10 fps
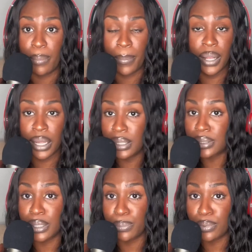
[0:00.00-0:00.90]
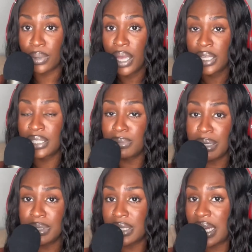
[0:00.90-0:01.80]
Plain and simple.
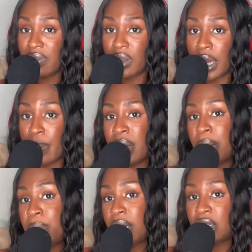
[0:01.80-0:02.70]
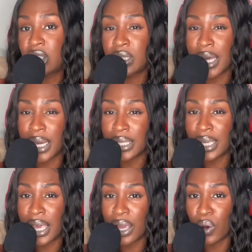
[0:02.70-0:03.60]
Sometimes it's not even like a manipulation
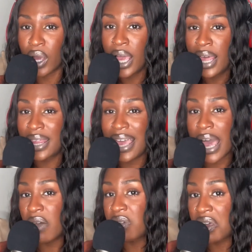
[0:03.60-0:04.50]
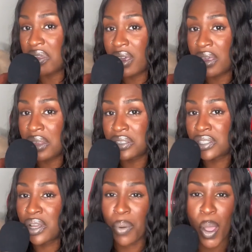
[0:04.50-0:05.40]
tactic, or they have that thing, they
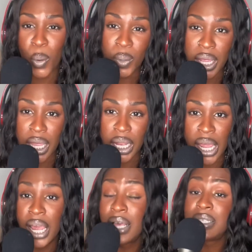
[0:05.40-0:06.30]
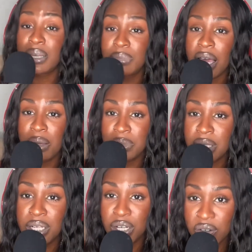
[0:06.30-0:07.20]
just don't own it. Like, sometimes
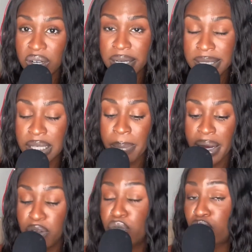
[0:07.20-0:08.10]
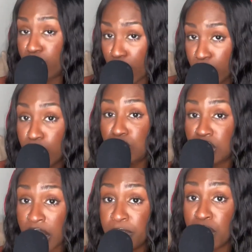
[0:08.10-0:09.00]
literally somebody
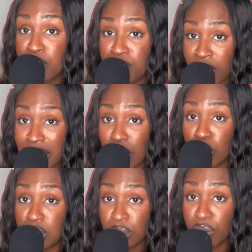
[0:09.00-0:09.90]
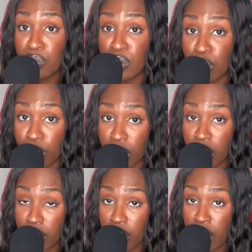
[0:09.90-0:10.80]
photoshopped their feet onto the
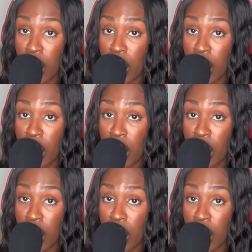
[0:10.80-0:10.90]
floor.